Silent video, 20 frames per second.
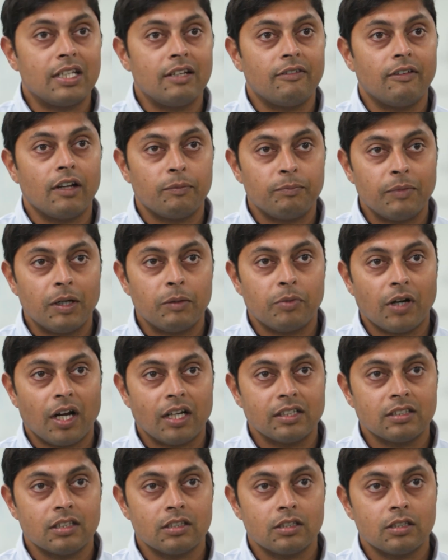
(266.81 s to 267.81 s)
the development
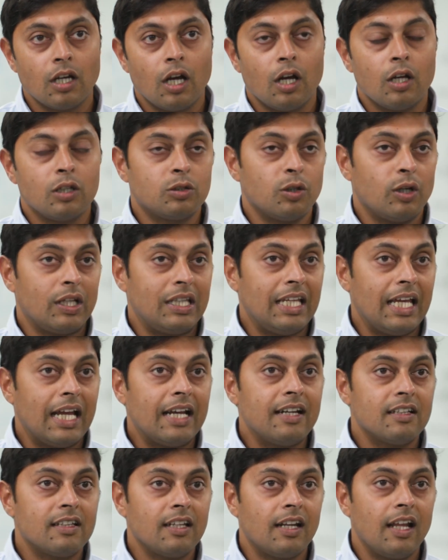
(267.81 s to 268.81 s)
process so at the
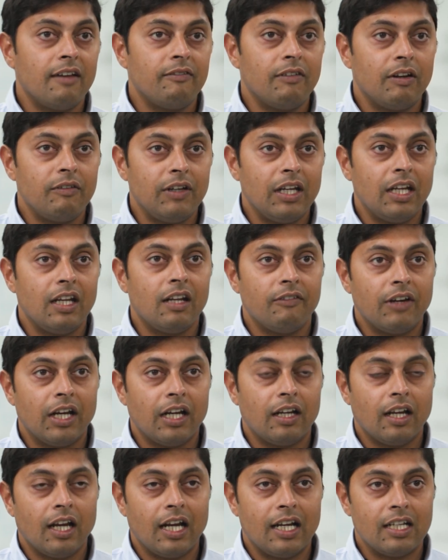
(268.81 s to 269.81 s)
end of the day, when we
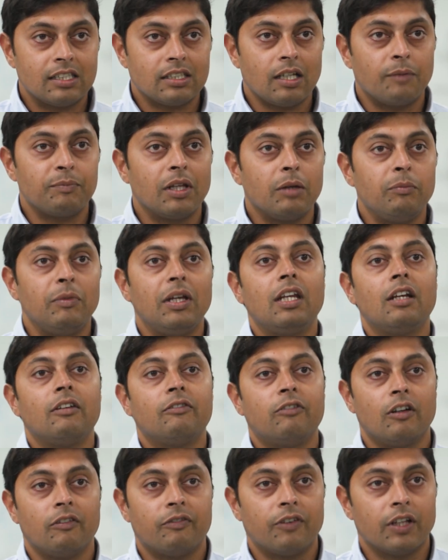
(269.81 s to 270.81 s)
innovate, it is something
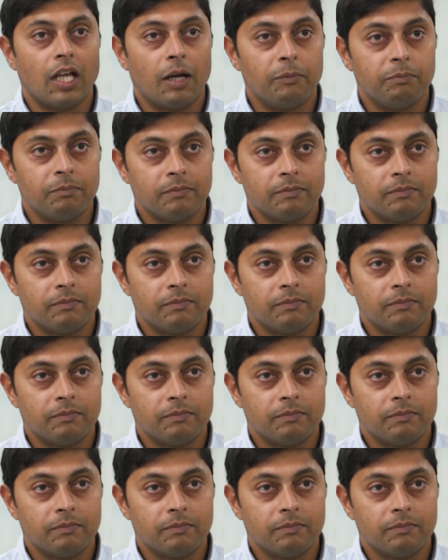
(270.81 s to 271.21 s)
meaningful for them.